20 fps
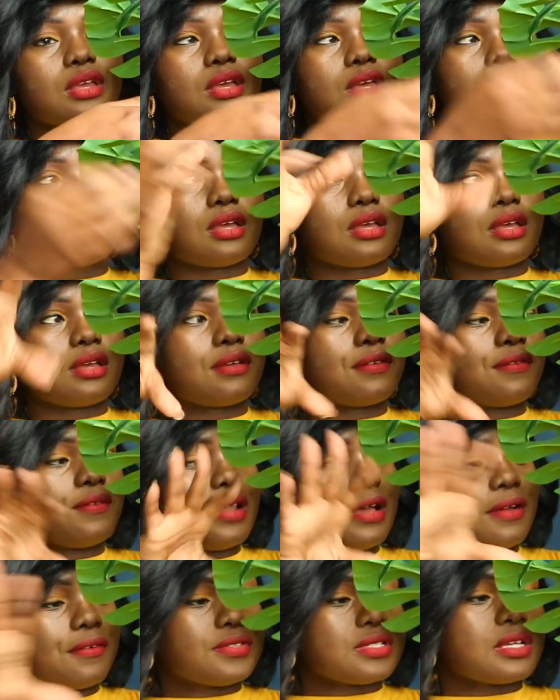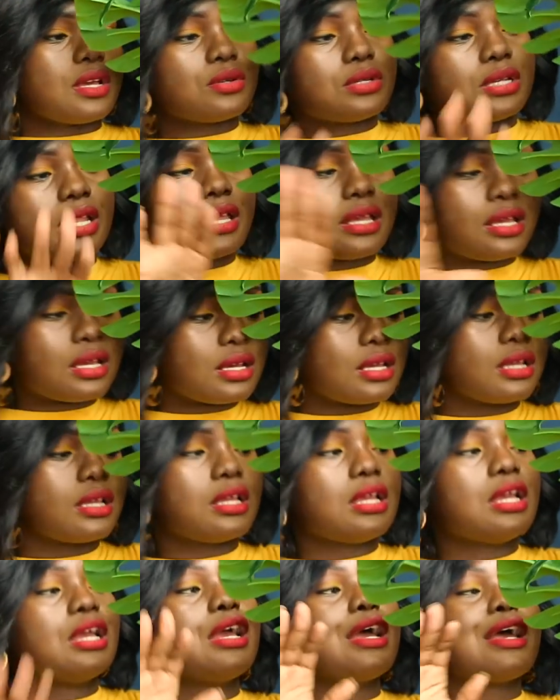uh, fluffed out like
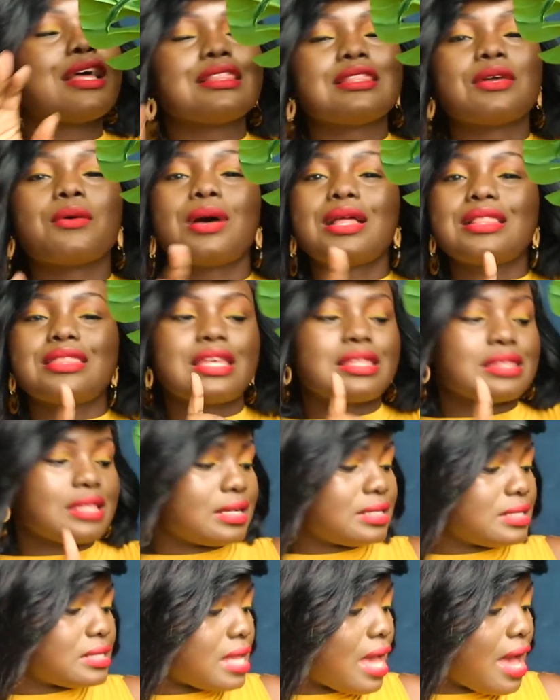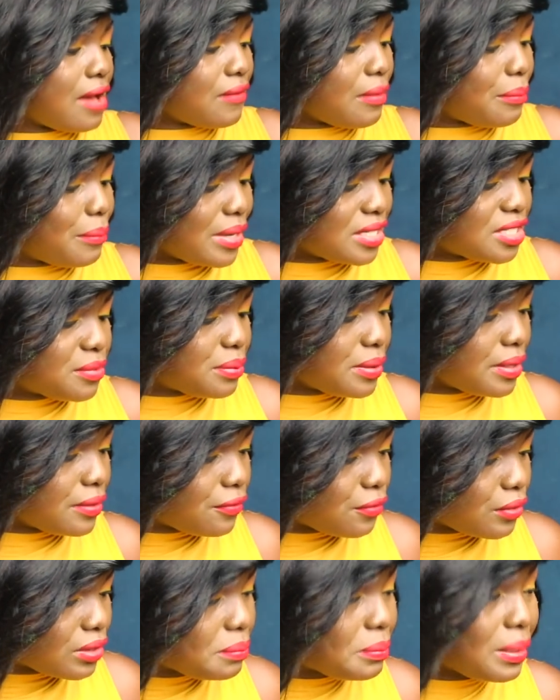the one thing that I have a pet
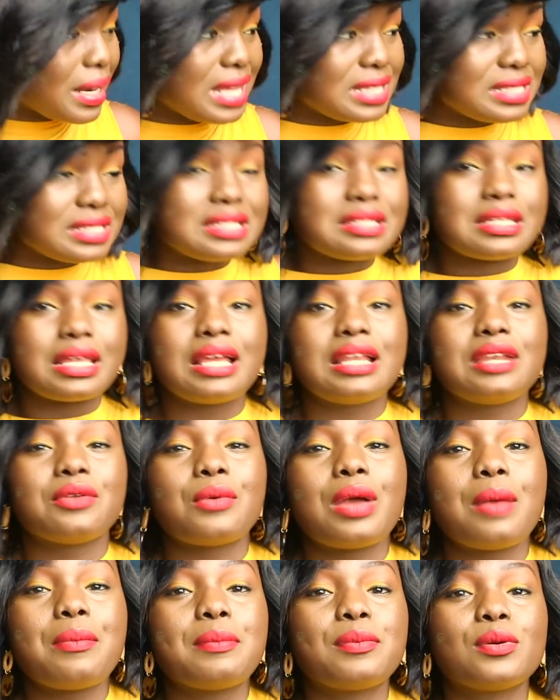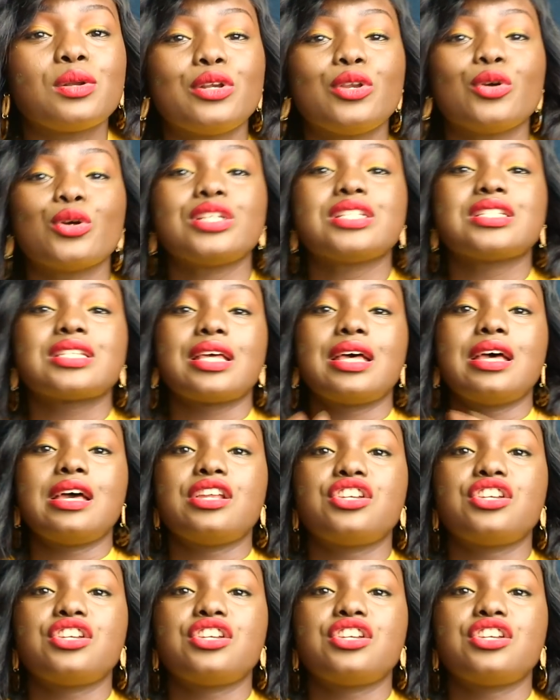peeve with plants and where people don't